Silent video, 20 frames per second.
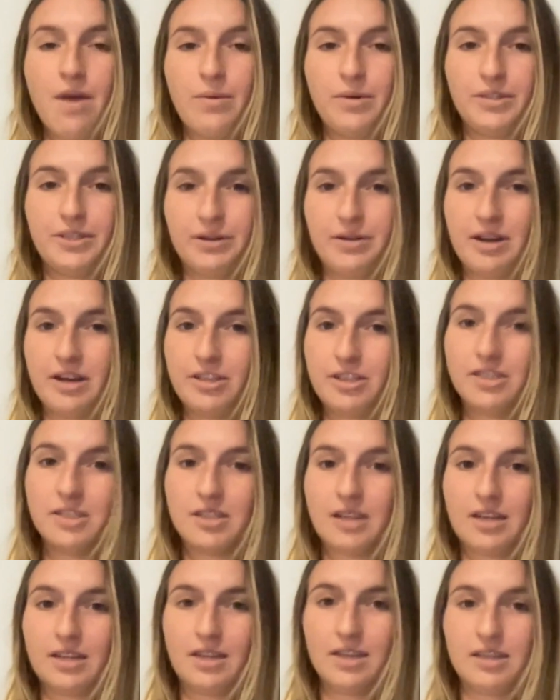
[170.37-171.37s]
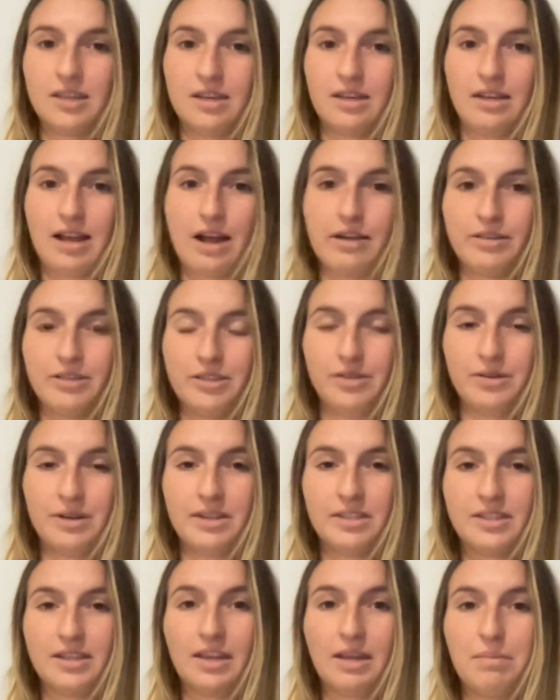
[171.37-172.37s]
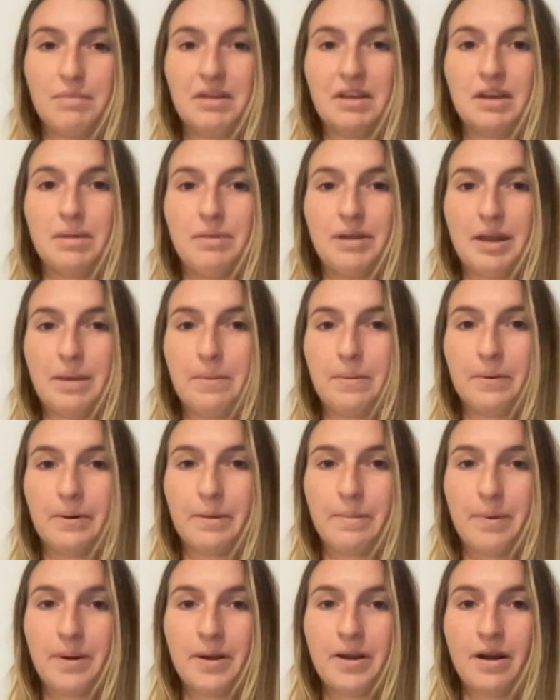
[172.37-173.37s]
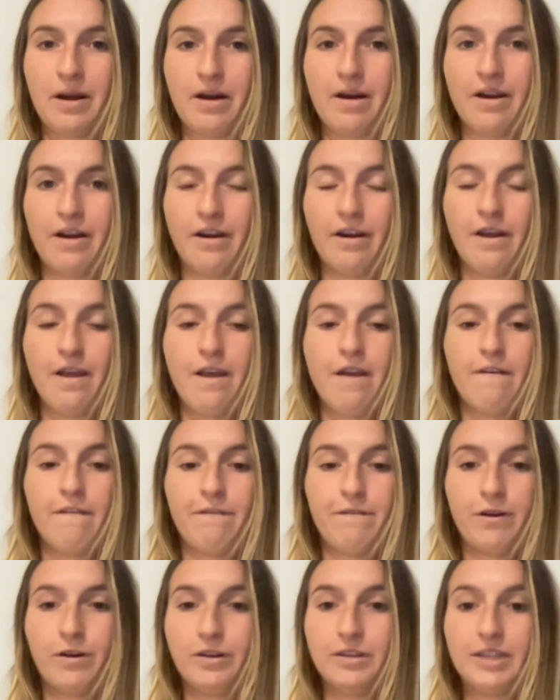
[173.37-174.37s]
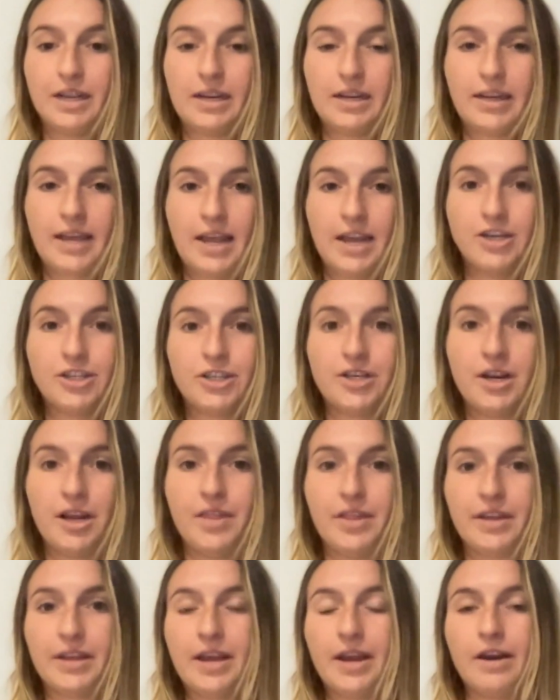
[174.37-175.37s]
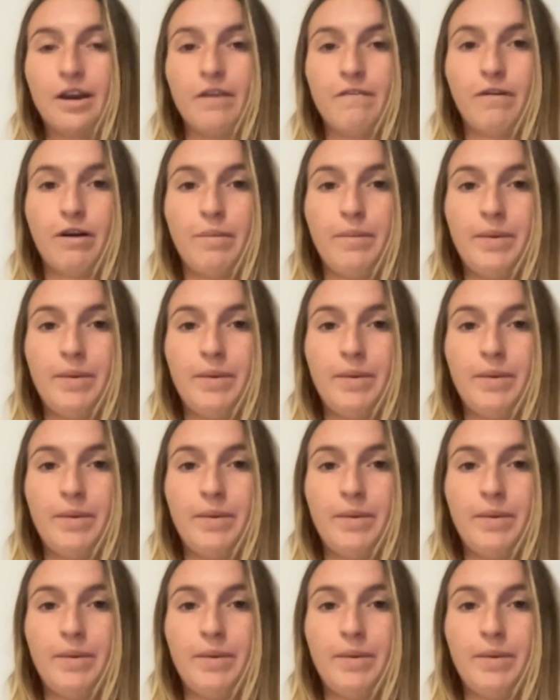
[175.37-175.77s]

With donations like this, it allows students like me to be able to put our full dedication on the care of our